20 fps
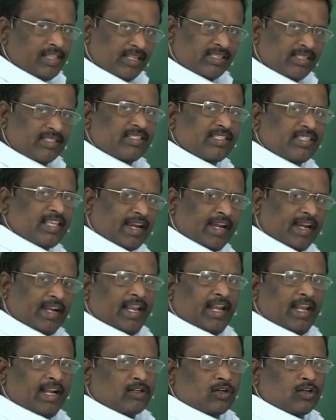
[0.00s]
then
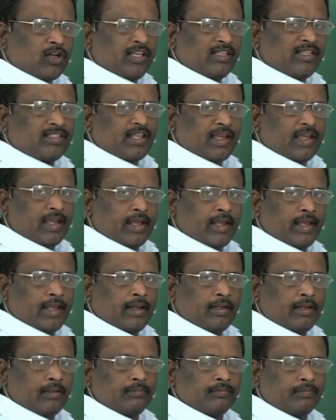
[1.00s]
second electron is
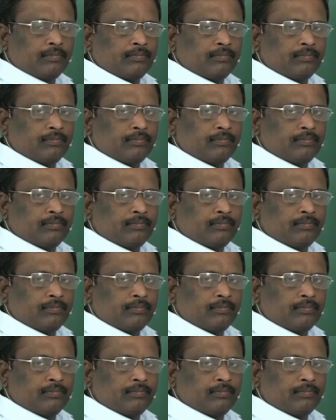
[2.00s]
there.